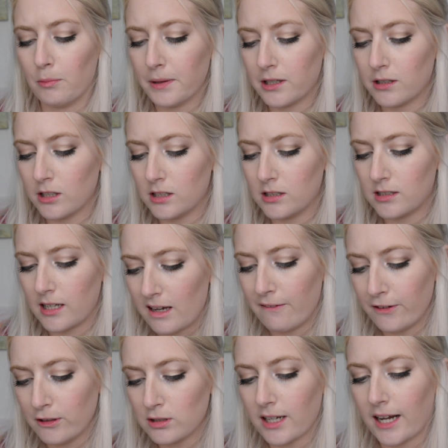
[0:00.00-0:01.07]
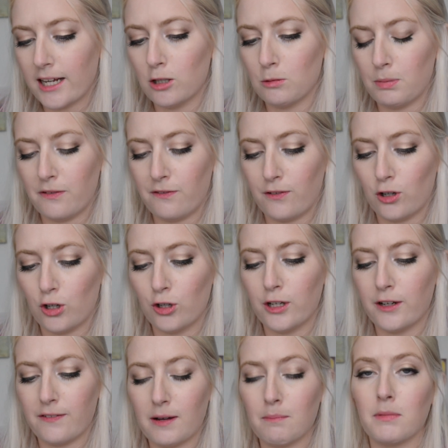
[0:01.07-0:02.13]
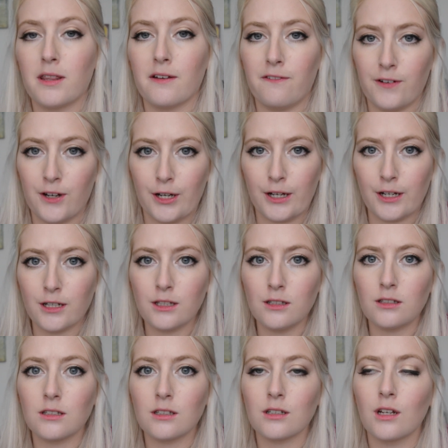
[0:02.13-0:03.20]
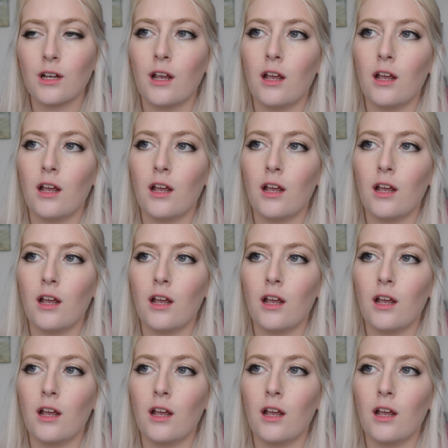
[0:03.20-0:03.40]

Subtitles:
because if you sign up before November the 1st,